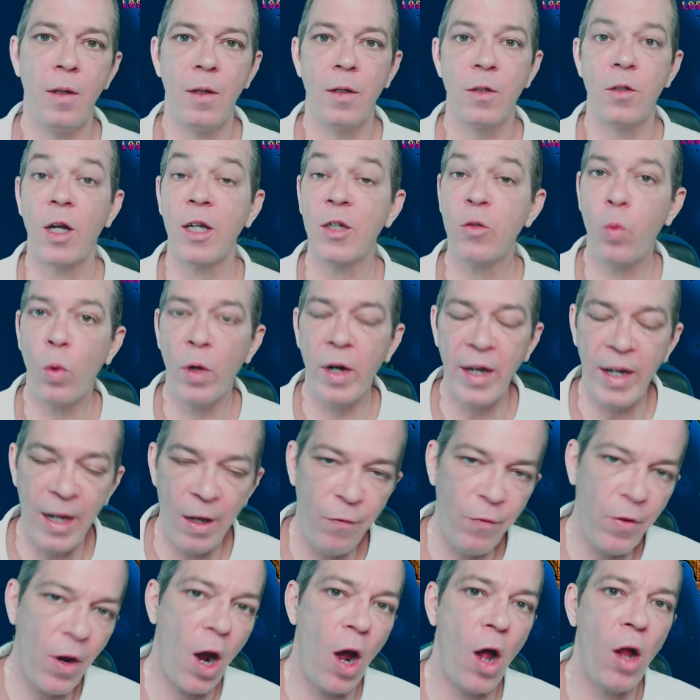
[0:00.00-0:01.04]
So I just wanted to
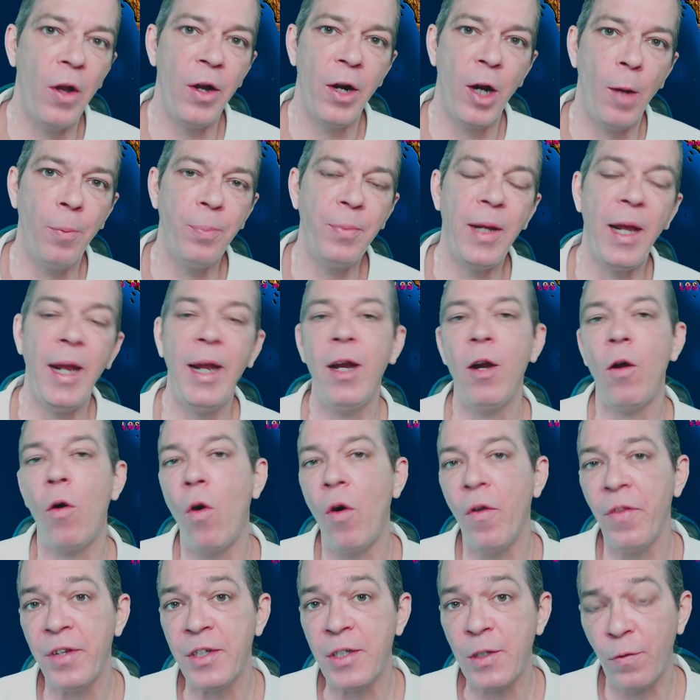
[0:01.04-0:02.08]
give y'all an update
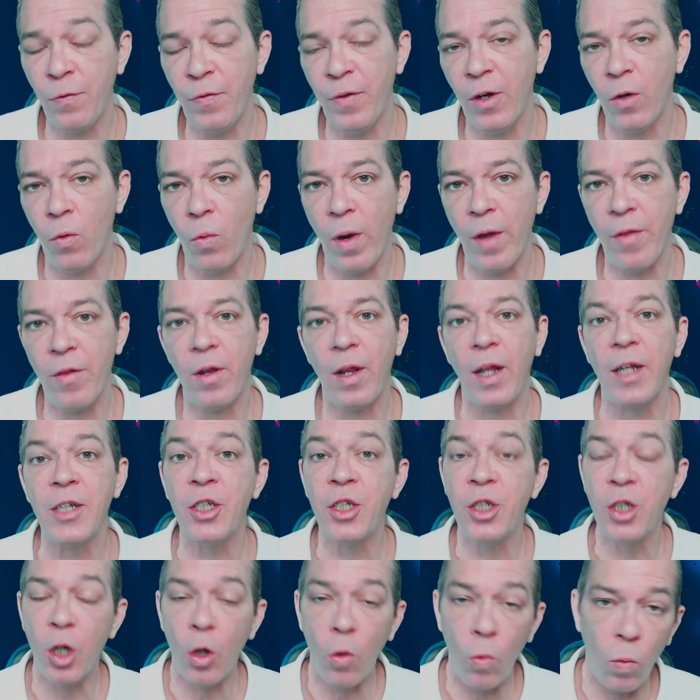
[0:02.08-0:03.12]
on the severe weather, let
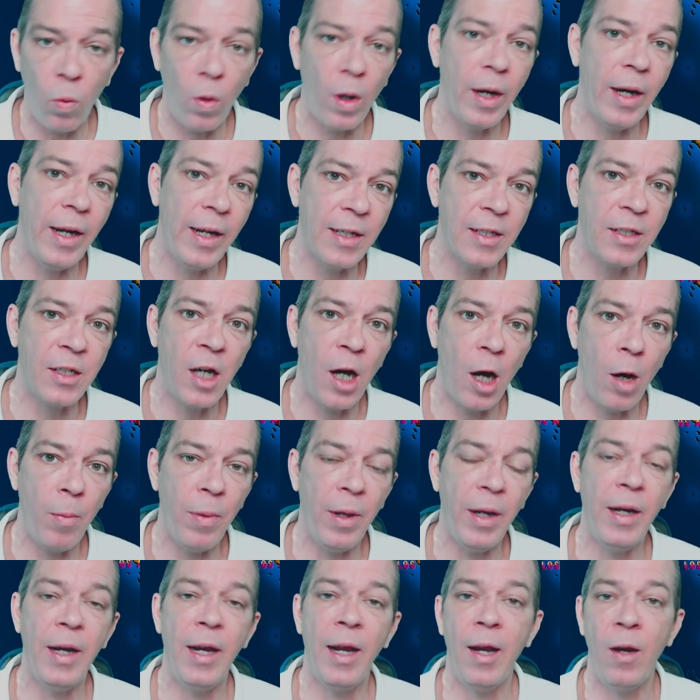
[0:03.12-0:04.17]
you know what is
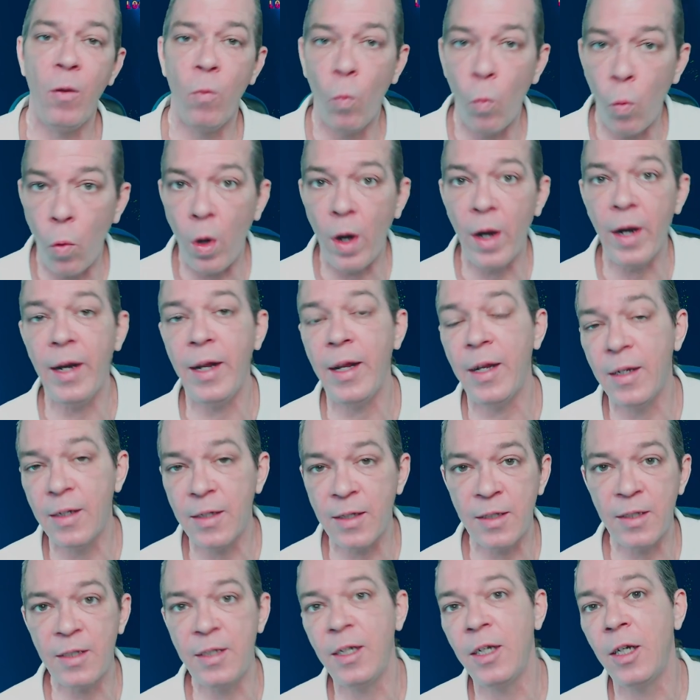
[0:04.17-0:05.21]
coming and what is
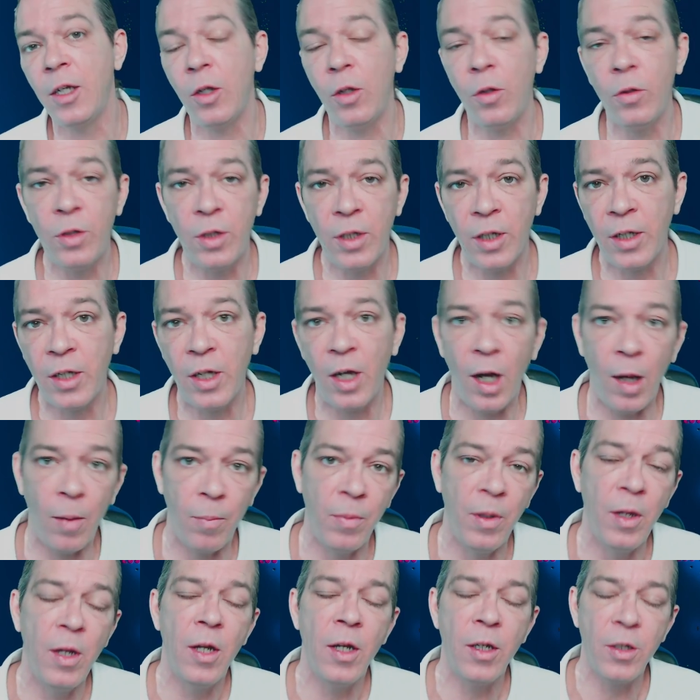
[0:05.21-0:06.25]
still to
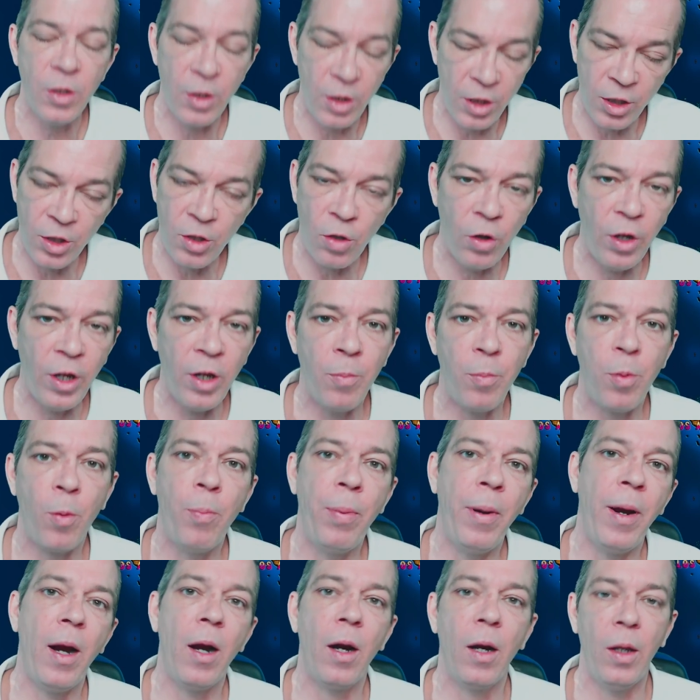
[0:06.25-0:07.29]
come, just so you can
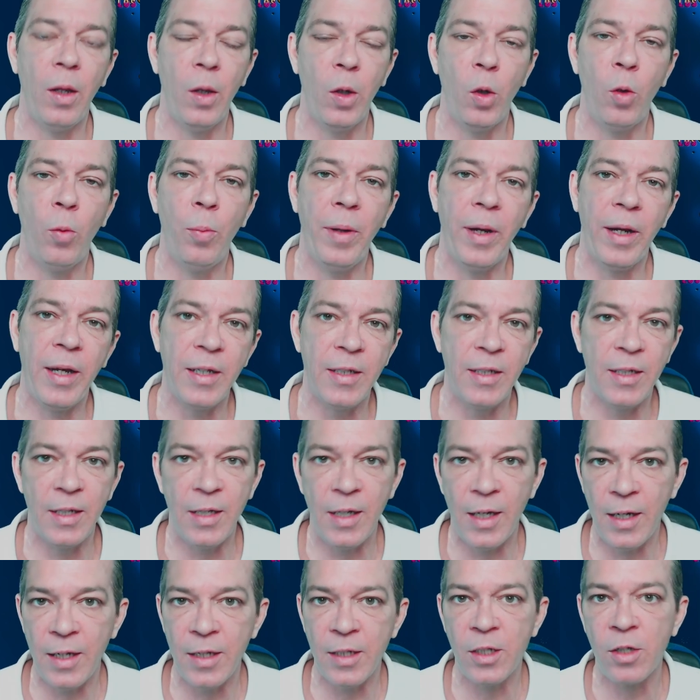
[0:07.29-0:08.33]
prepare a little bit, because it
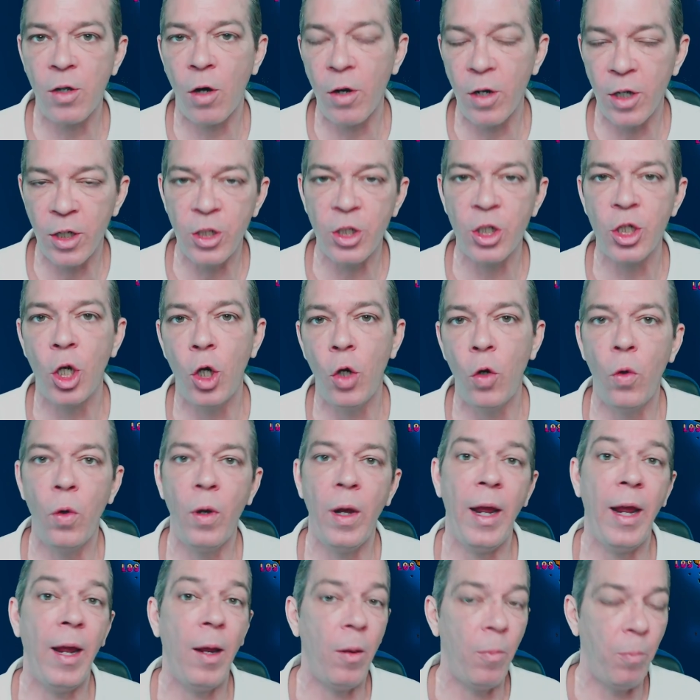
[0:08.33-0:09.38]
is starting to show
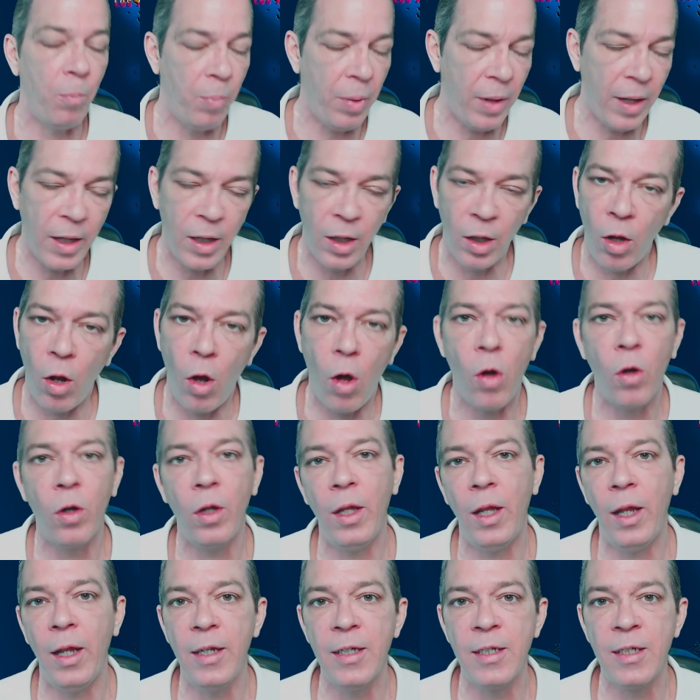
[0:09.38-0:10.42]
a big
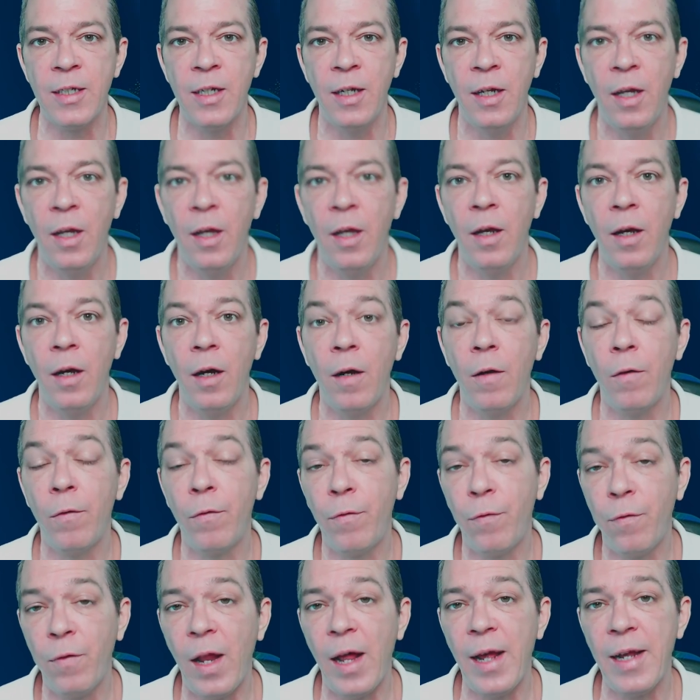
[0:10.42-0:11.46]
long list of
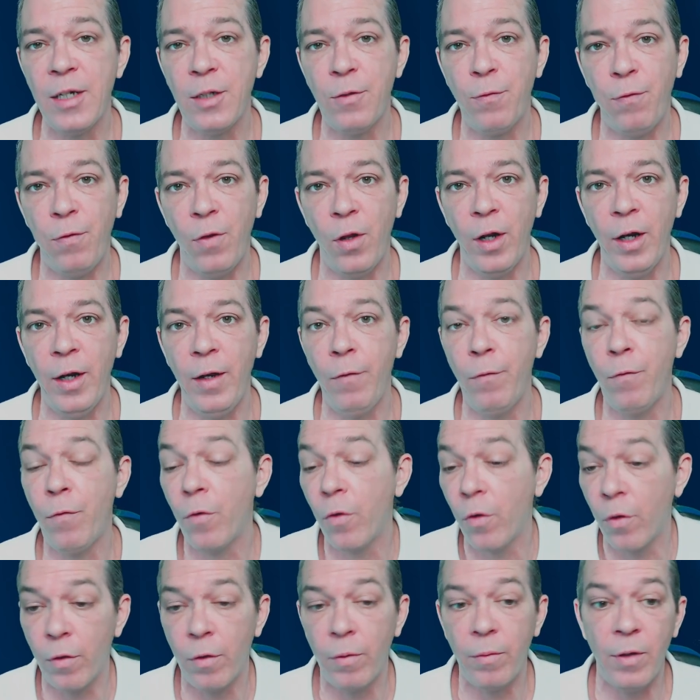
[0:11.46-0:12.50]
flash flooding
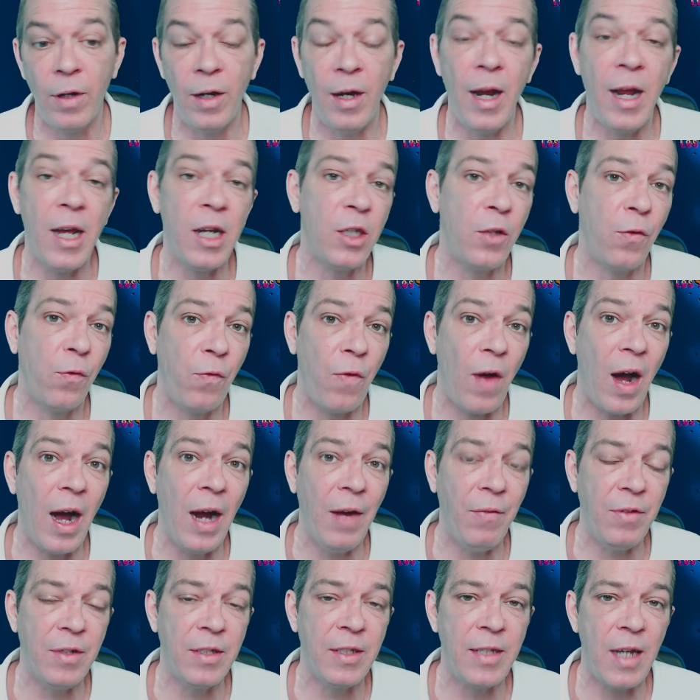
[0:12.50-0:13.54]
for the next
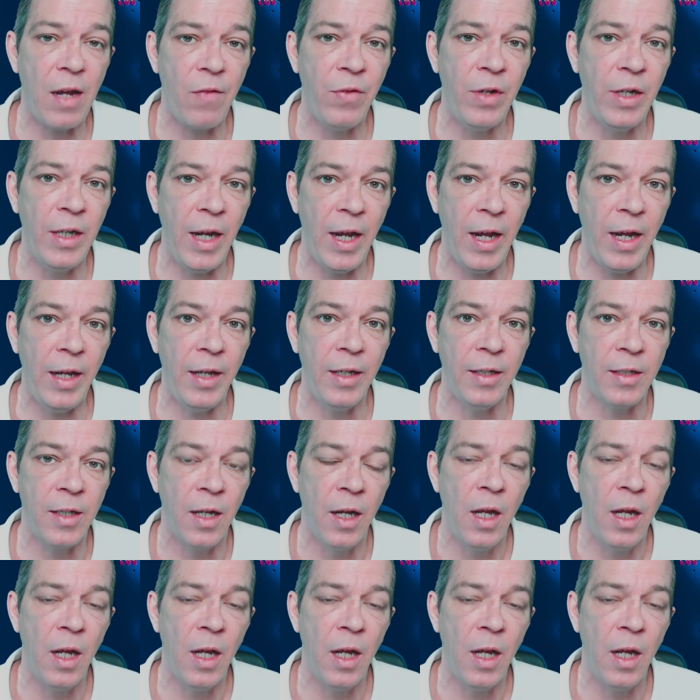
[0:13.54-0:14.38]
5 to 7 days.